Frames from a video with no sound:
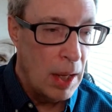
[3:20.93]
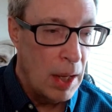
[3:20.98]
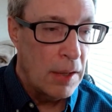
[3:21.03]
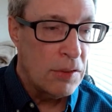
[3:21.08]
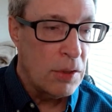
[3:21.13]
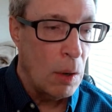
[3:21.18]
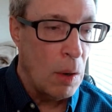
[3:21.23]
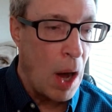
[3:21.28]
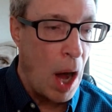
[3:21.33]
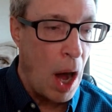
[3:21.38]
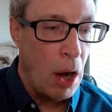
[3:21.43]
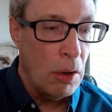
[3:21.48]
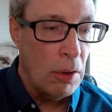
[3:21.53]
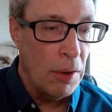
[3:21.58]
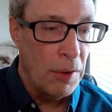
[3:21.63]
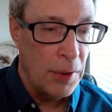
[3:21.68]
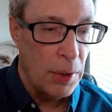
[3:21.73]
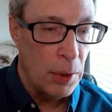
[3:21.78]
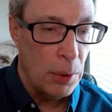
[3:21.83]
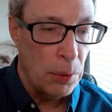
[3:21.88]
So
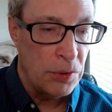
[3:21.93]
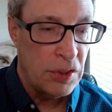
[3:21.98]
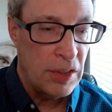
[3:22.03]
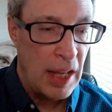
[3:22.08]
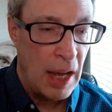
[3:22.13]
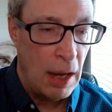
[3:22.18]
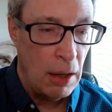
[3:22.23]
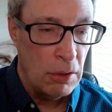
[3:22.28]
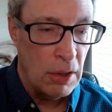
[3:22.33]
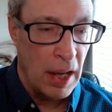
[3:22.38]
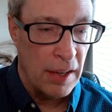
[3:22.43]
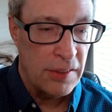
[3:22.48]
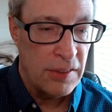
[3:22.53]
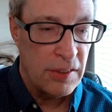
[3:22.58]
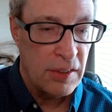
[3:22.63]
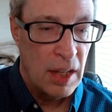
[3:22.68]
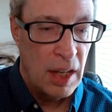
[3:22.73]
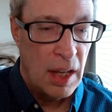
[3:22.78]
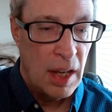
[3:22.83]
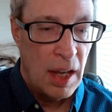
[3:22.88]
all of those tell
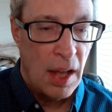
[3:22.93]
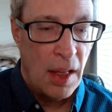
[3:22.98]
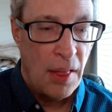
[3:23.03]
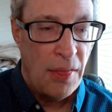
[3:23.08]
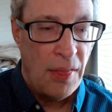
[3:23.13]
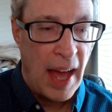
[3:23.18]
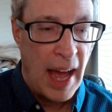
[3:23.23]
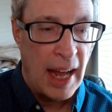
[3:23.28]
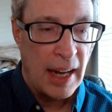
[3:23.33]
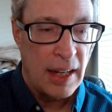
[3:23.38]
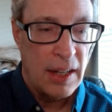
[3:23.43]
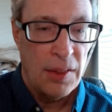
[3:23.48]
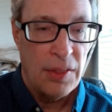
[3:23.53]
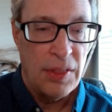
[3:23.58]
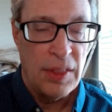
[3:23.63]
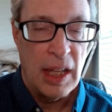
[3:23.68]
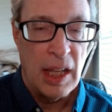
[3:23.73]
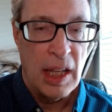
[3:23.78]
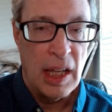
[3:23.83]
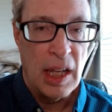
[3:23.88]
us that
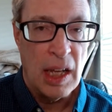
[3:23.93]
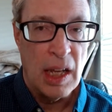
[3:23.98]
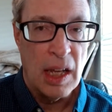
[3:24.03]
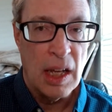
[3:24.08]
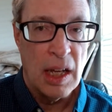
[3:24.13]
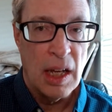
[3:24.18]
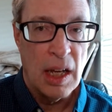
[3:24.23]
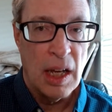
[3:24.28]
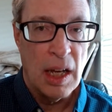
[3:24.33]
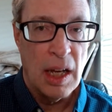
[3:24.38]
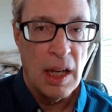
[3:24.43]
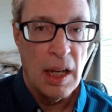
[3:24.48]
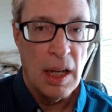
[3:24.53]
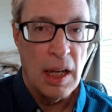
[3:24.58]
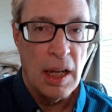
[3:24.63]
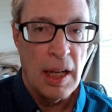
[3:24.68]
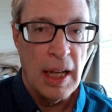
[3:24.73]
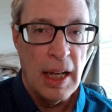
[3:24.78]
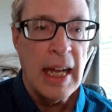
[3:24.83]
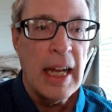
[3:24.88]
the
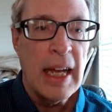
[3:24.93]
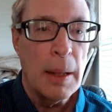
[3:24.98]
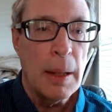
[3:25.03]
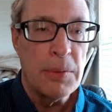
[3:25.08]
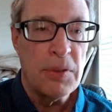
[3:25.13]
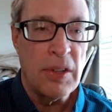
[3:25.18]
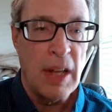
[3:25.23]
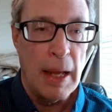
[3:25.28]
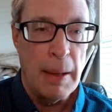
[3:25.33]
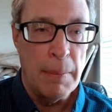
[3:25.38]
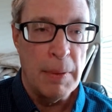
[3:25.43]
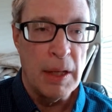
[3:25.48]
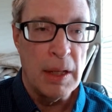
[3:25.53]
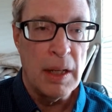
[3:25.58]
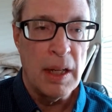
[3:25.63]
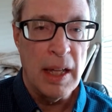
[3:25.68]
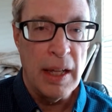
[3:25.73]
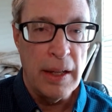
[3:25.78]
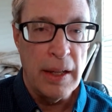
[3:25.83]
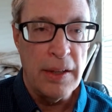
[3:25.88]
income
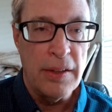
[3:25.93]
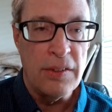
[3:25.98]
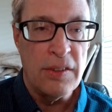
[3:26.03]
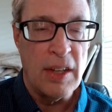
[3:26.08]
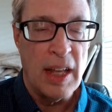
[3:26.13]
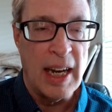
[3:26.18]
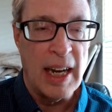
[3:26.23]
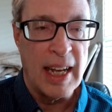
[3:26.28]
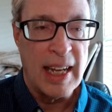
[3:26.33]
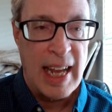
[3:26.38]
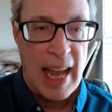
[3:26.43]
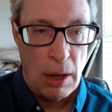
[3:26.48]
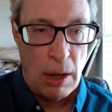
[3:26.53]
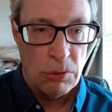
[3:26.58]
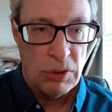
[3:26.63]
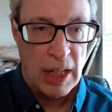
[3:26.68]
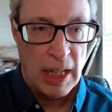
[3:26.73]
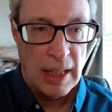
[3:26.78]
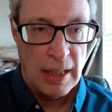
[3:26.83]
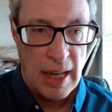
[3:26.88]
statement is an
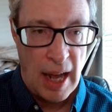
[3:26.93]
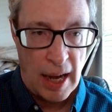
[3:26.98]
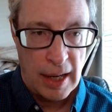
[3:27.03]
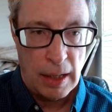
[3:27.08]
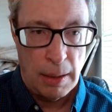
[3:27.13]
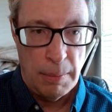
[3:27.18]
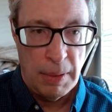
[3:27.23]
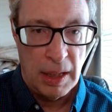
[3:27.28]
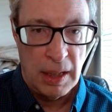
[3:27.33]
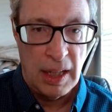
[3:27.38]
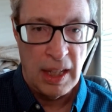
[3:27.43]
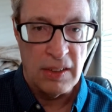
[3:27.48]
accounting document.